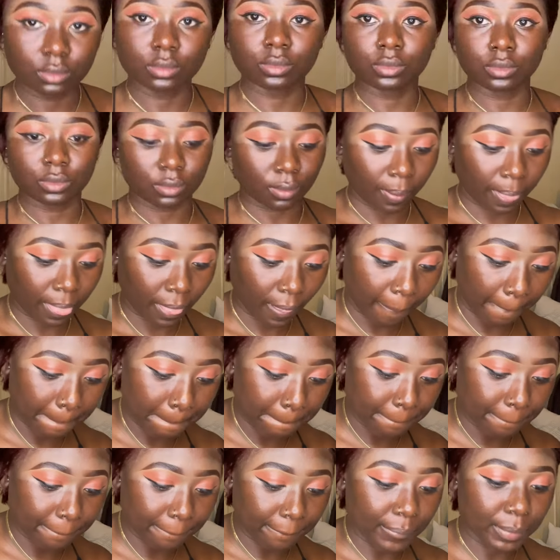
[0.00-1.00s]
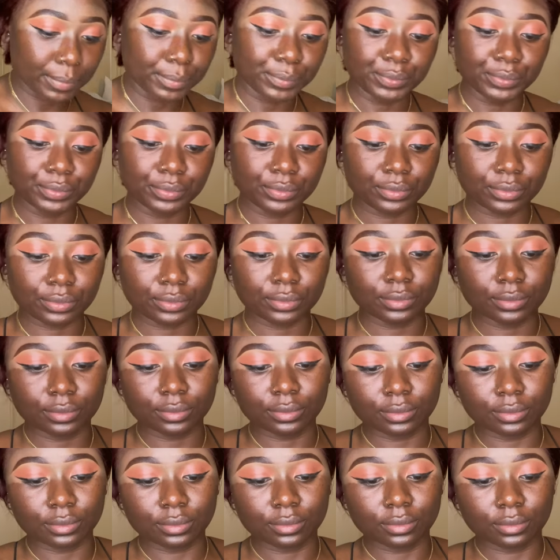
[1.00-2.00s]
the lashes and
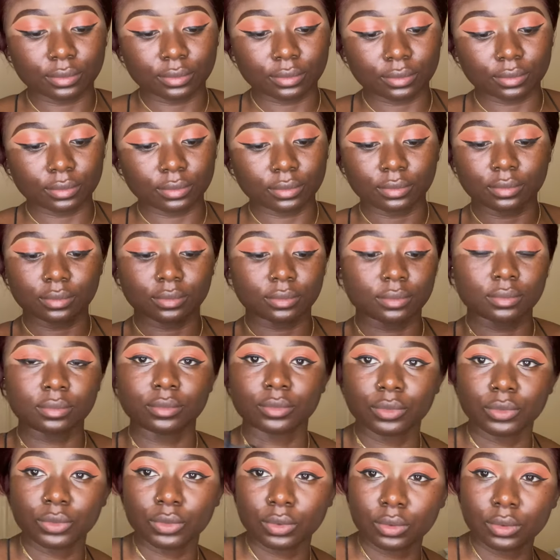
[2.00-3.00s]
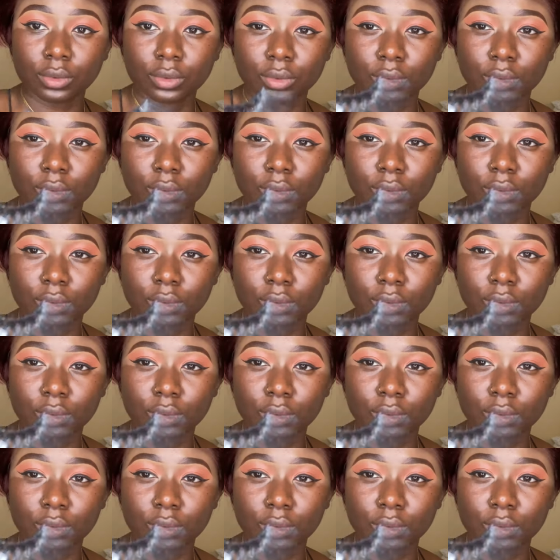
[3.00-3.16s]
also secure them.